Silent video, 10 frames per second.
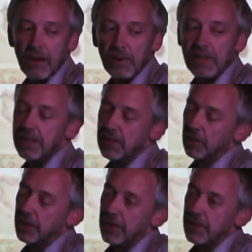We need to
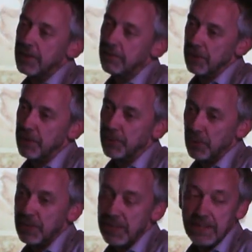look at this in much
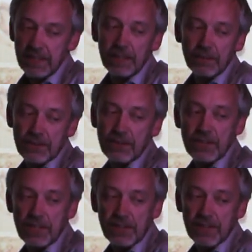more detail to
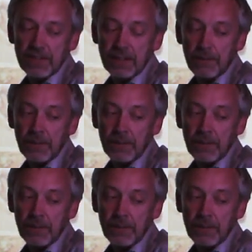see this.